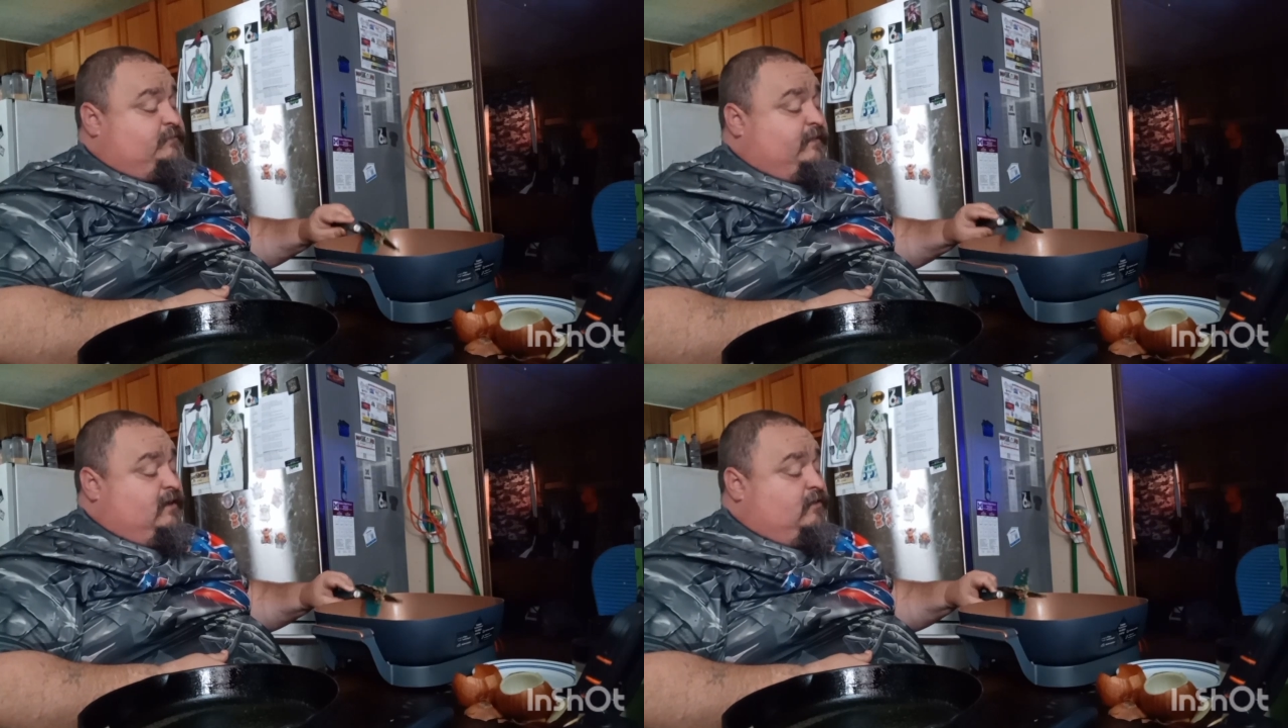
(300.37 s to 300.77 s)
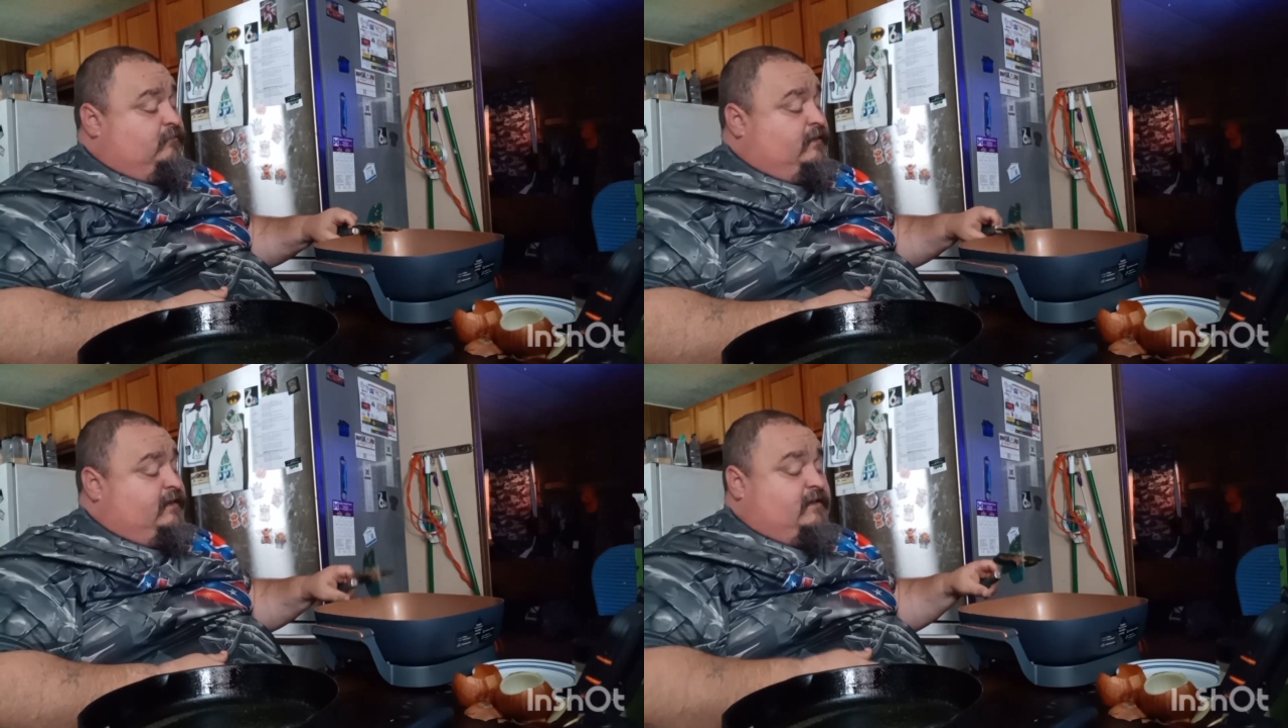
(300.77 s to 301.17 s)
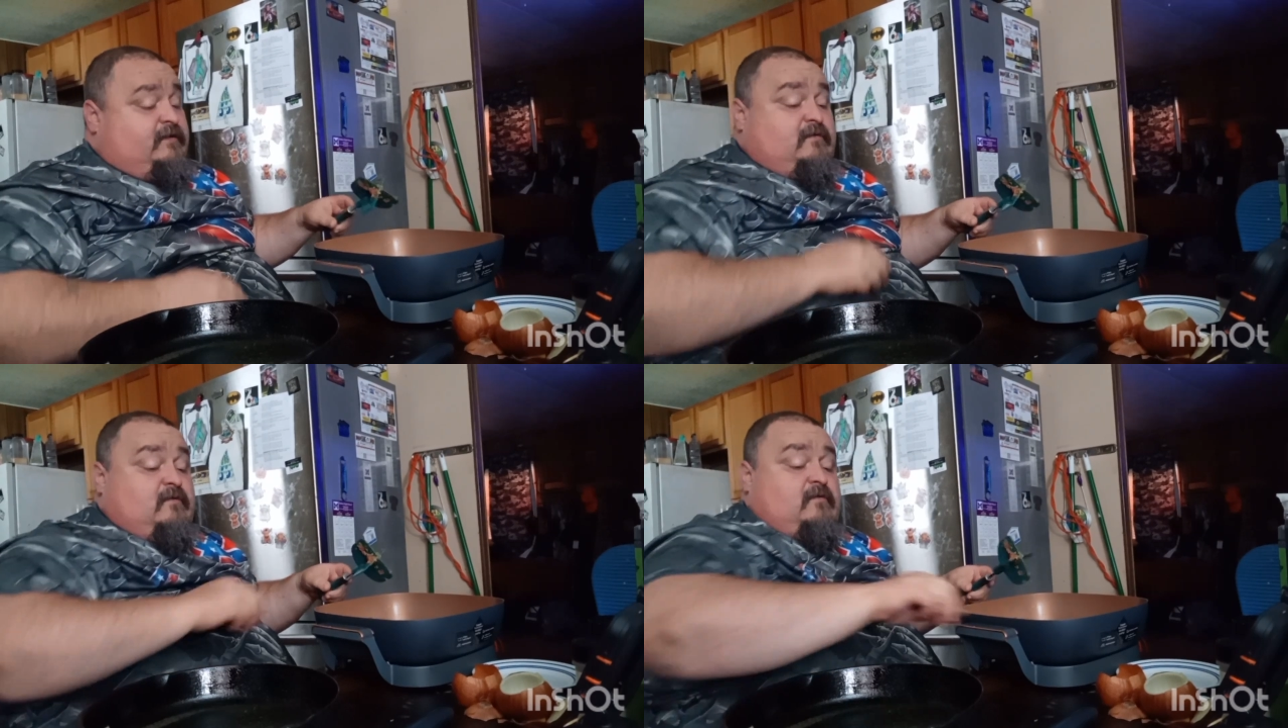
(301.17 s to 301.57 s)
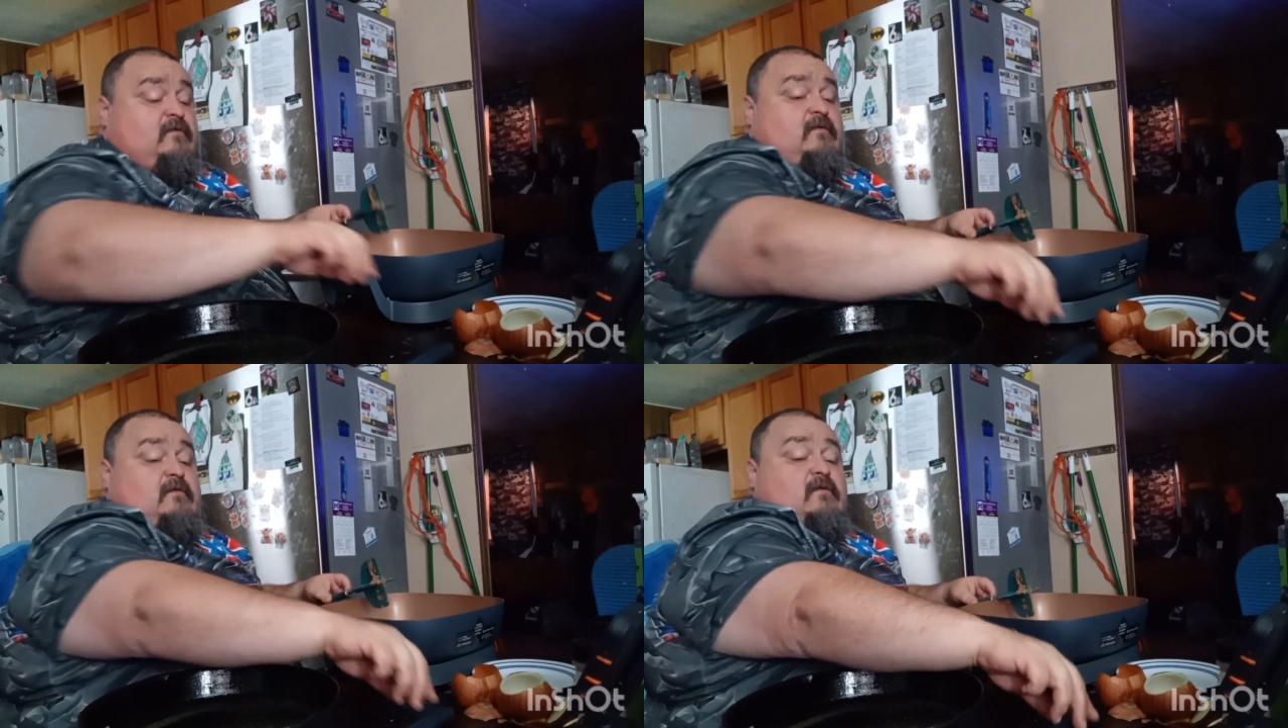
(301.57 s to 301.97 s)
I'll read it.
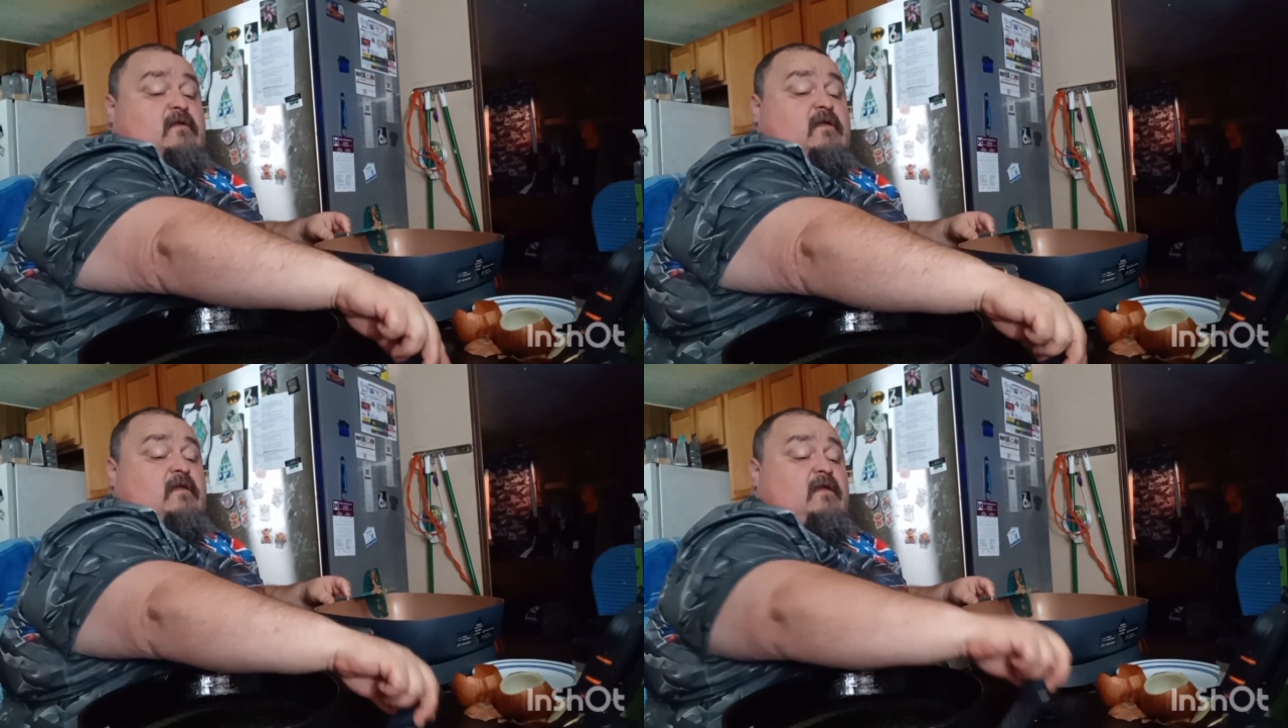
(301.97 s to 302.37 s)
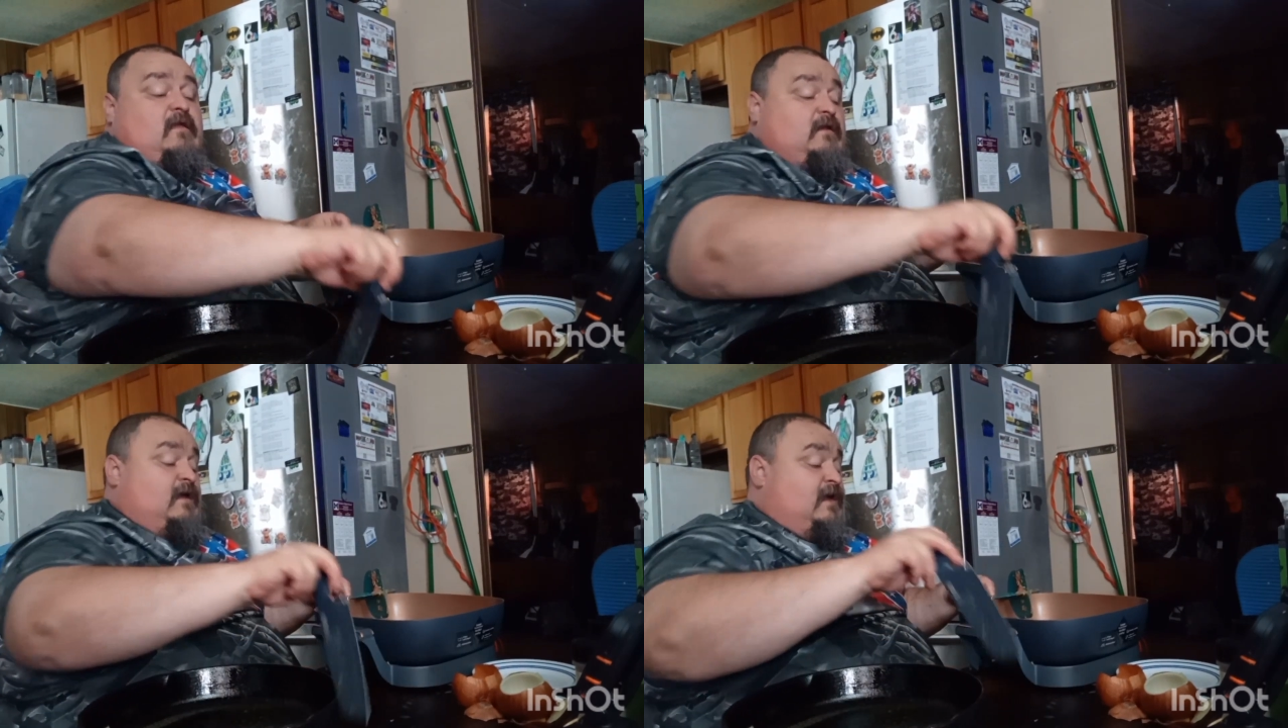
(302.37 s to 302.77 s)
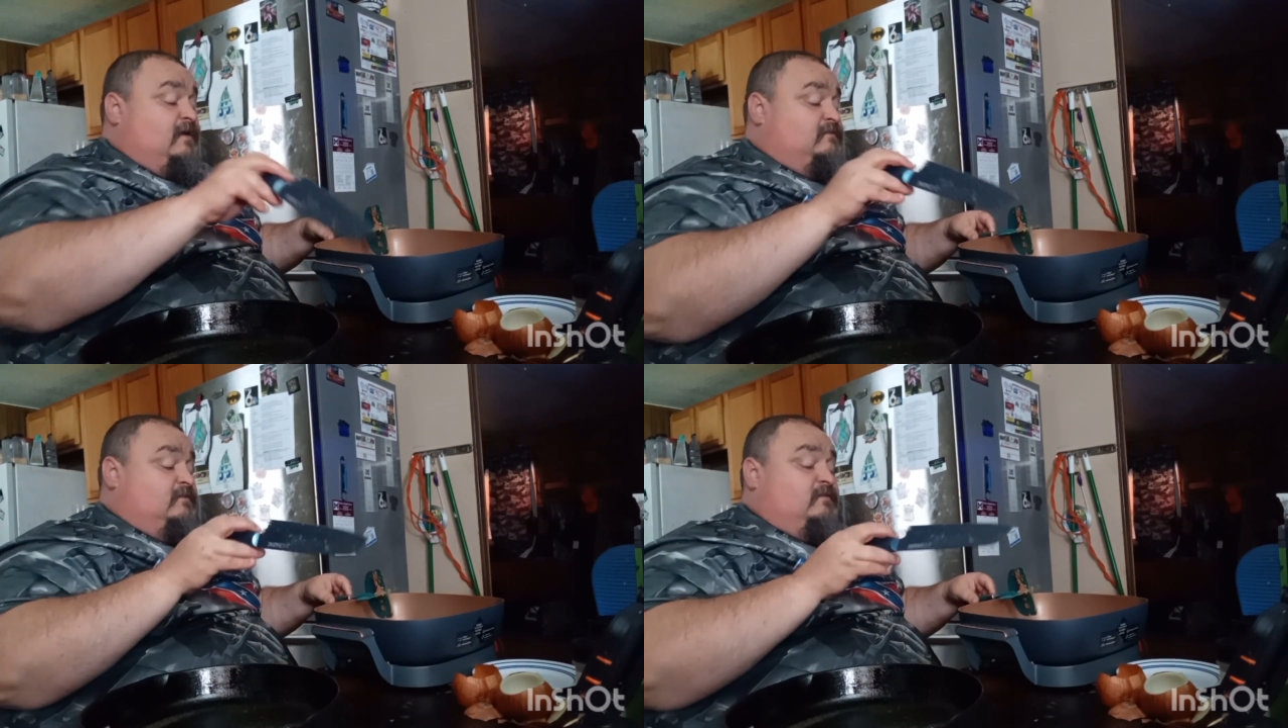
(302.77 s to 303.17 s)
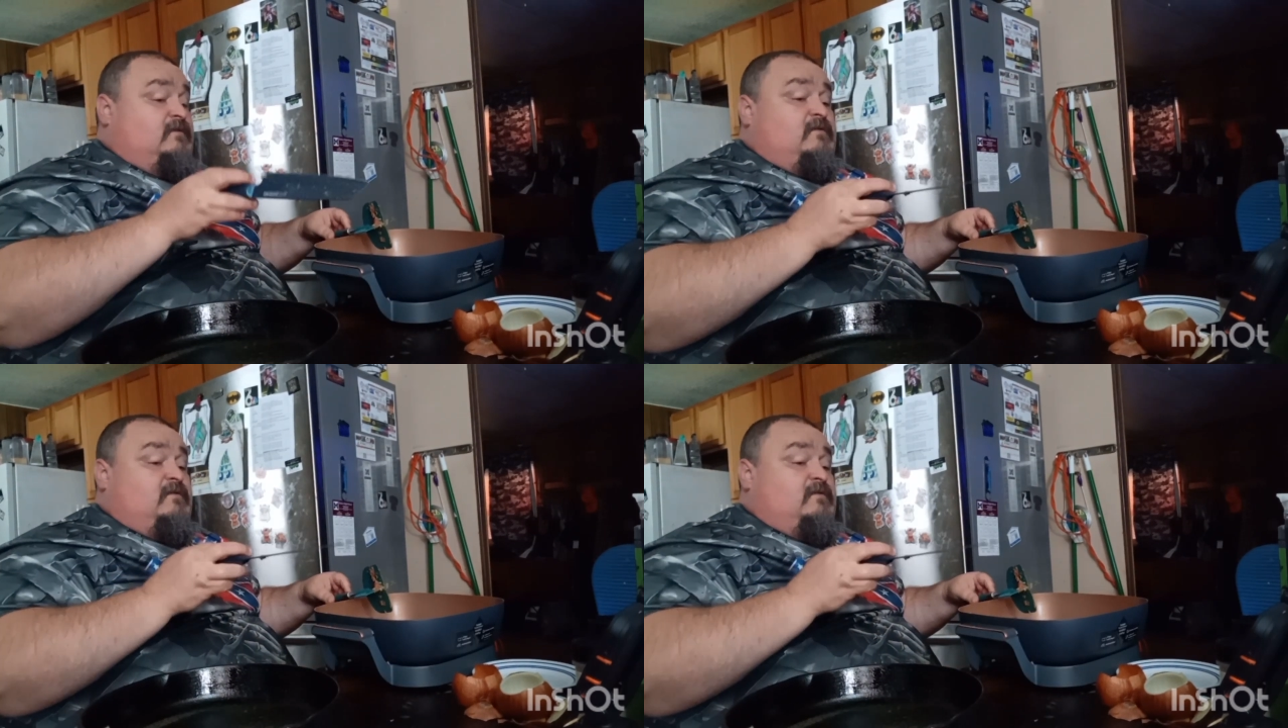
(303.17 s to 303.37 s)
And I have to